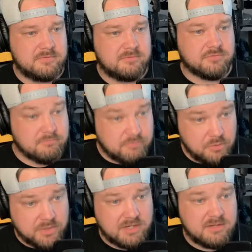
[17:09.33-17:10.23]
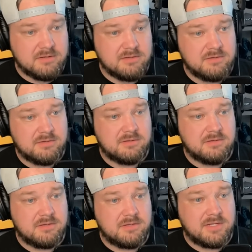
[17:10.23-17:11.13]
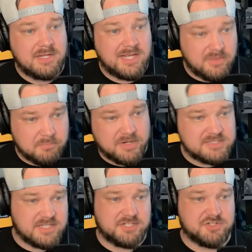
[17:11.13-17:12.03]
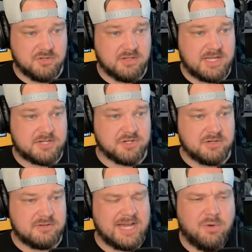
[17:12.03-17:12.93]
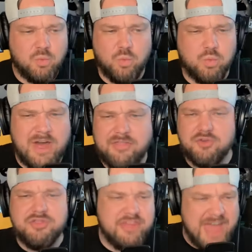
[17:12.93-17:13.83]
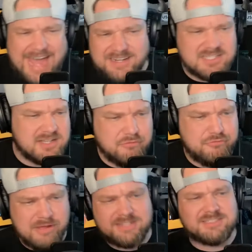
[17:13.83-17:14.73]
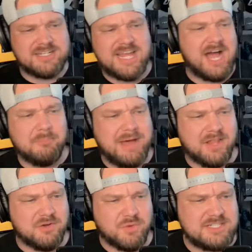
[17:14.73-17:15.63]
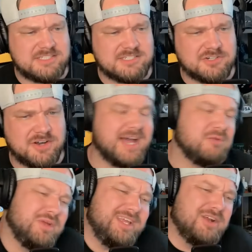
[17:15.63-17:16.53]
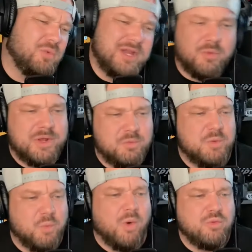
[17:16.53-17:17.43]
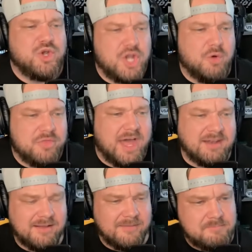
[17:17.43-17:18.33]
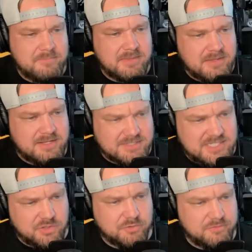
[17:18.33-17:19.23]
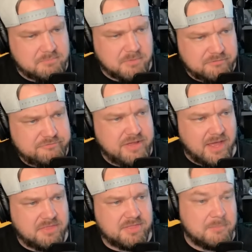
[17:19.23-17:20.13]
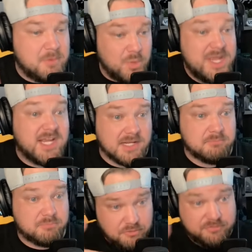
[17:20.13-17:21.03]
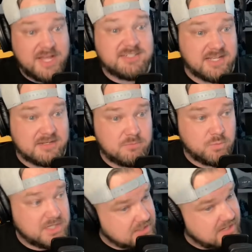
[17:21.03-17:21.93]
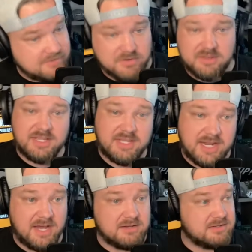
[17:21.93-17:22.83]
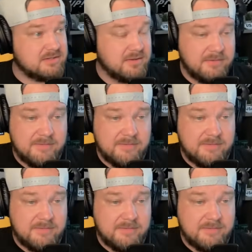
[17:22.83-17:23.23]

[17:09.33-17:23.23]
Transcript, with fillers: from voting in the presidential election. Now, whether that affects the down ballot races or not, we you know we don't we, we won't know that until November 5th. I mean, we can prevent it. We can definitely get out and